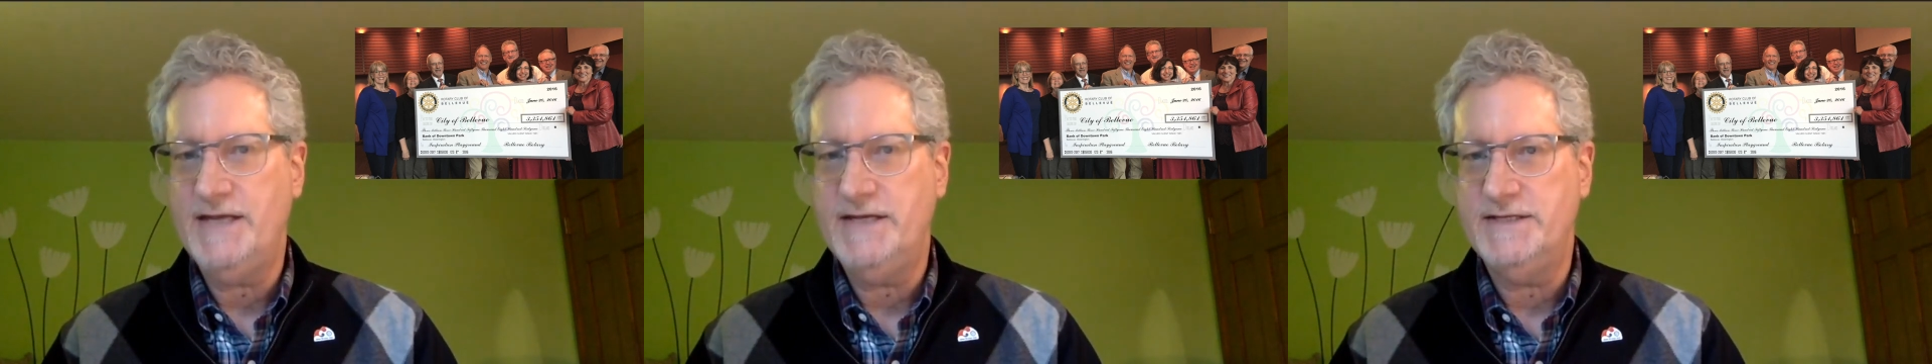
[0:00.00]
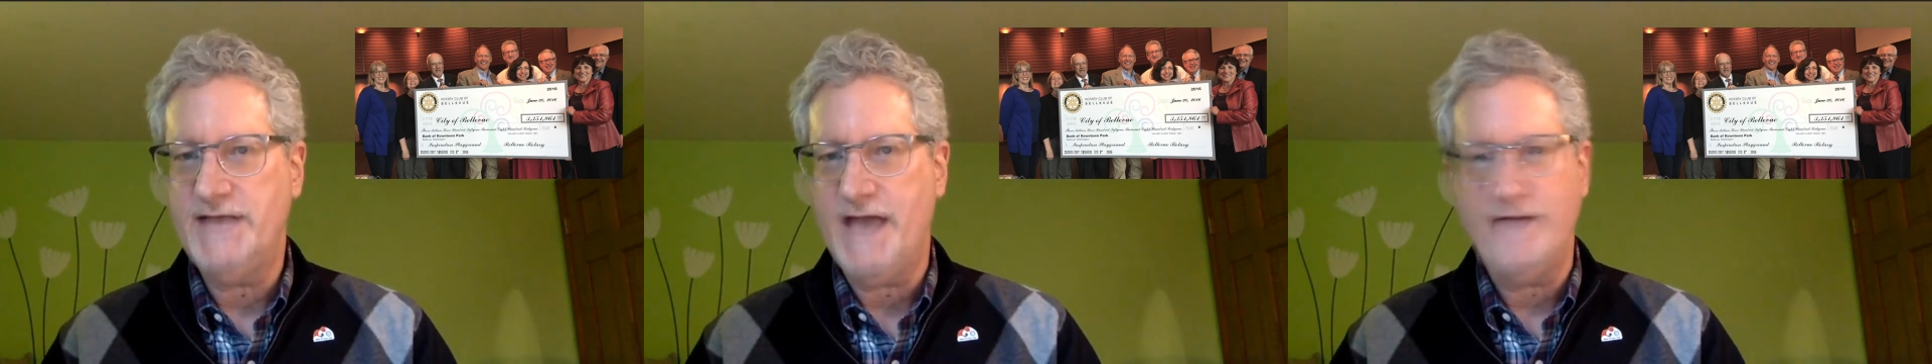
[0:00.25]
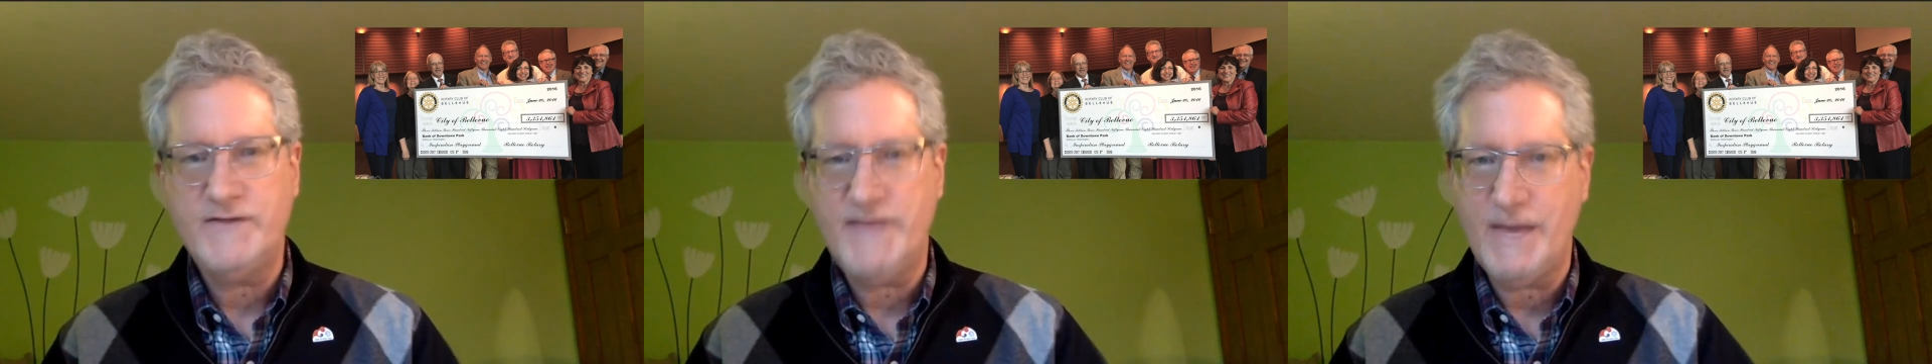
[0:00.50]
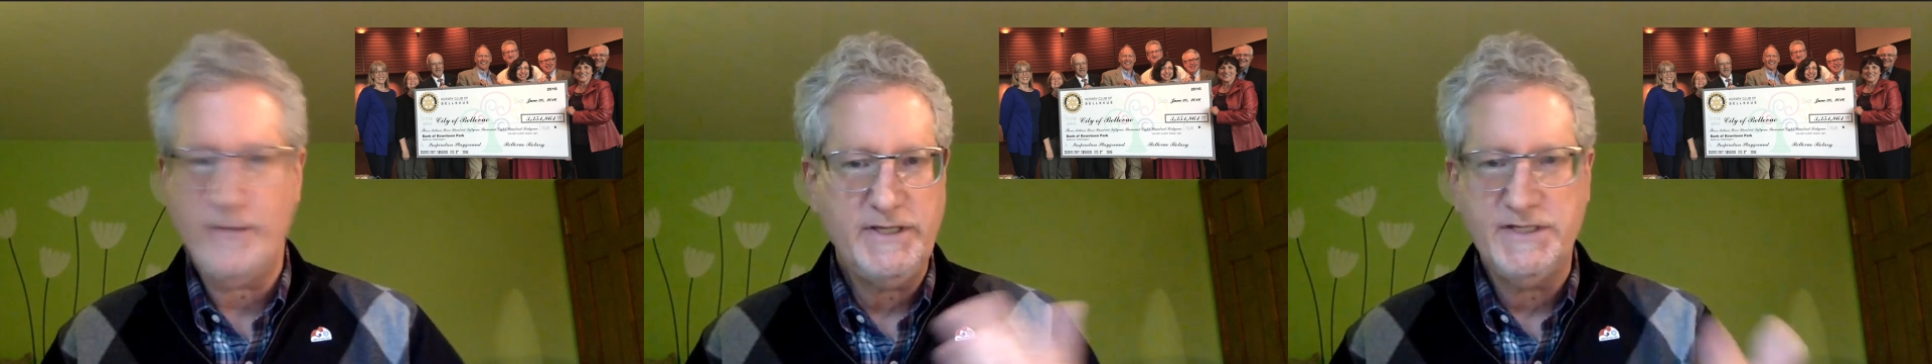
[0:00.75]
And after
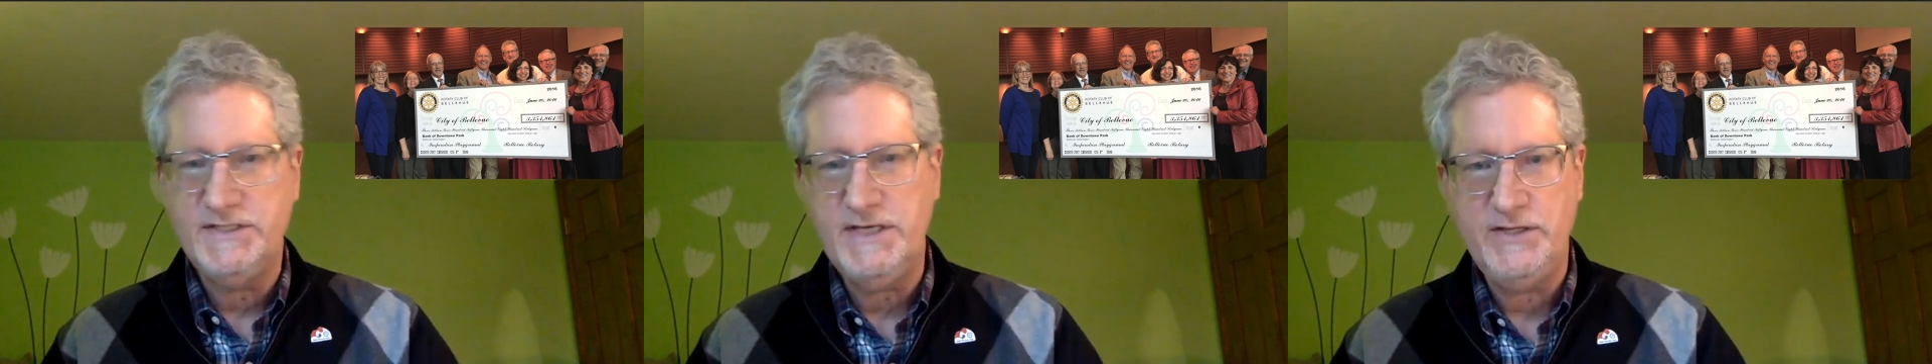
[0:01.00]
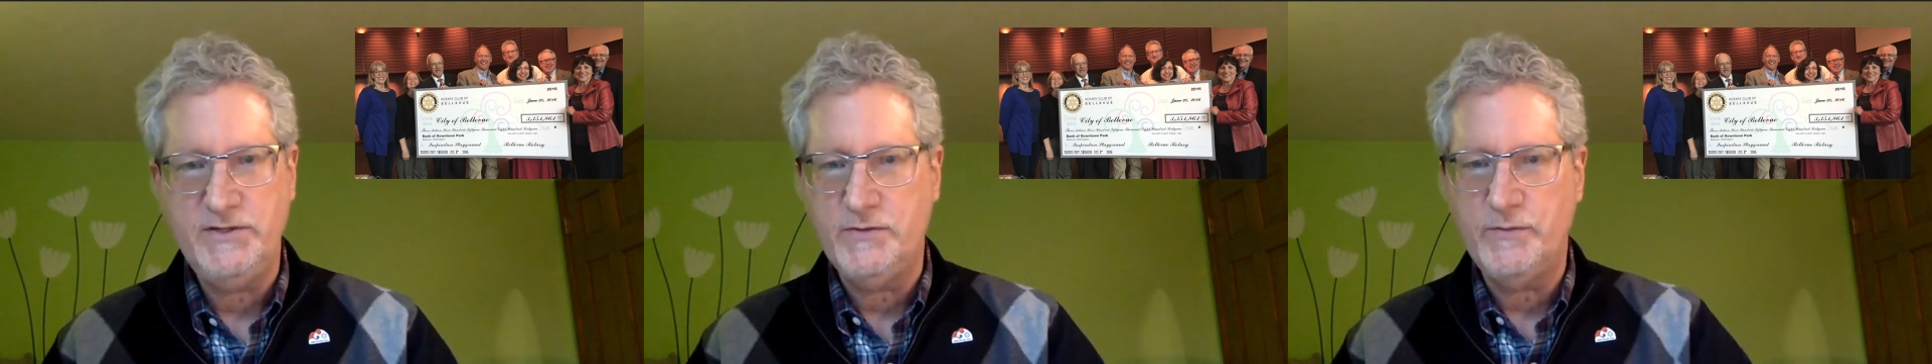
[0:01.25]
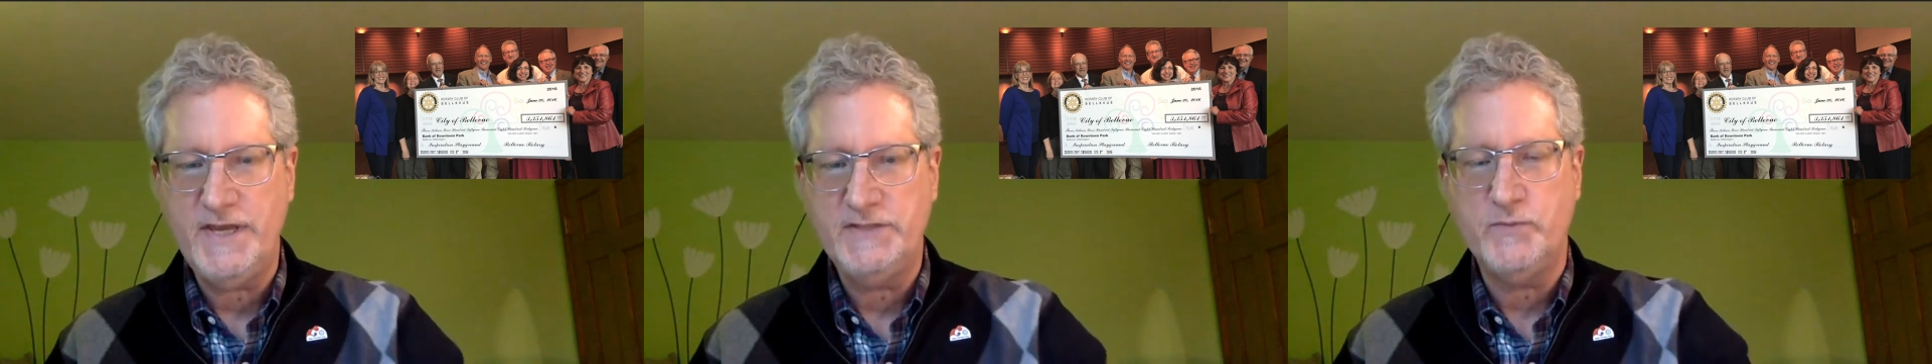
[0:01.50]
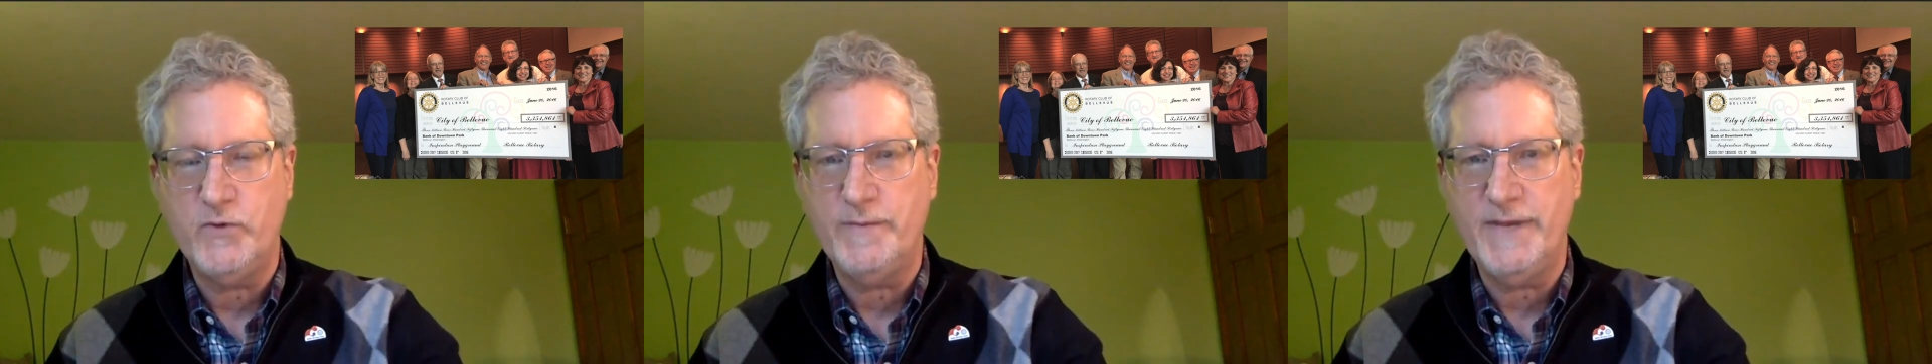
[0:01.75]
that, we continued to
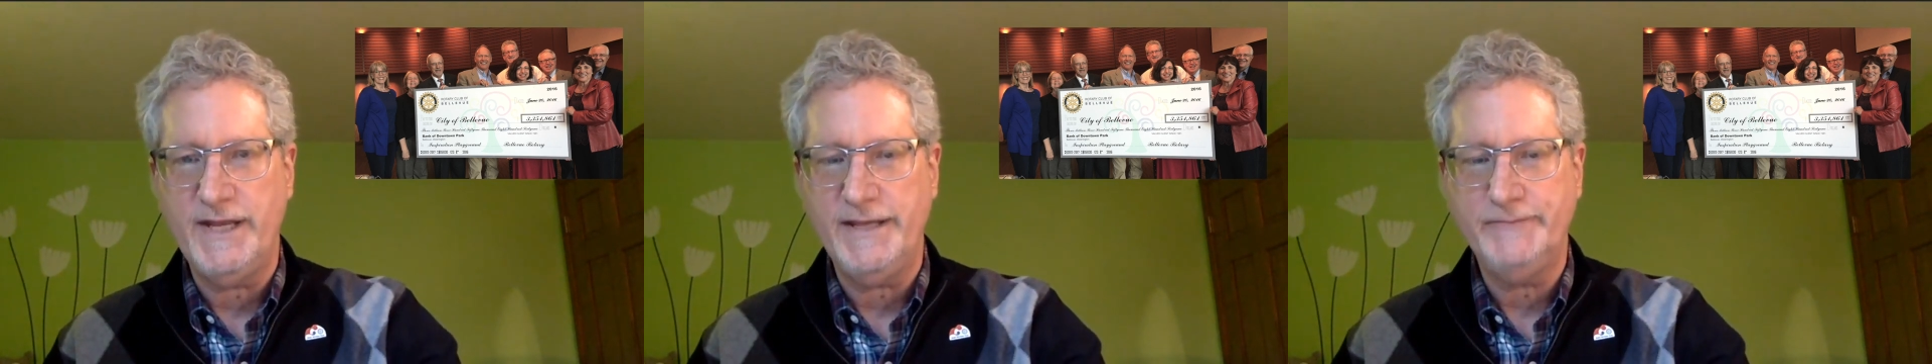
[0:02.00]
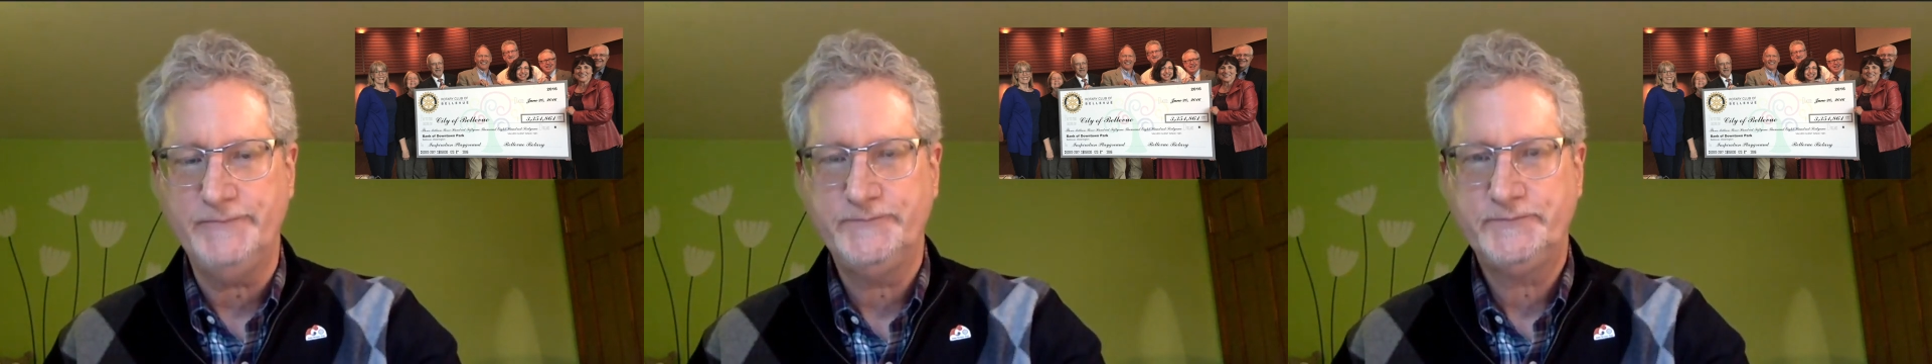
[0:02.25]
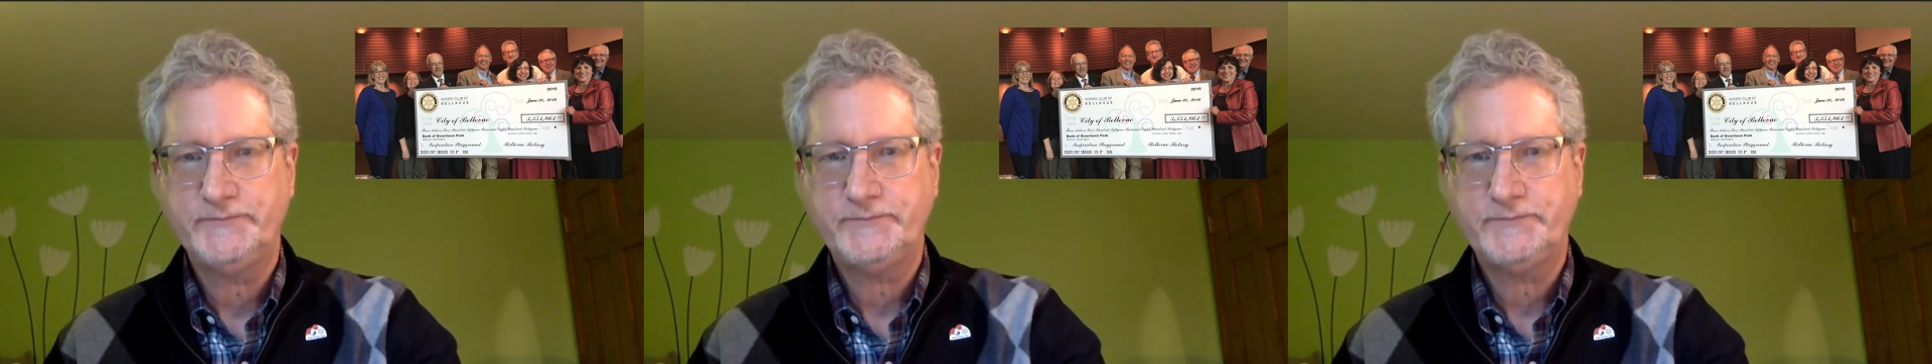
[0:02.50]
raise more money.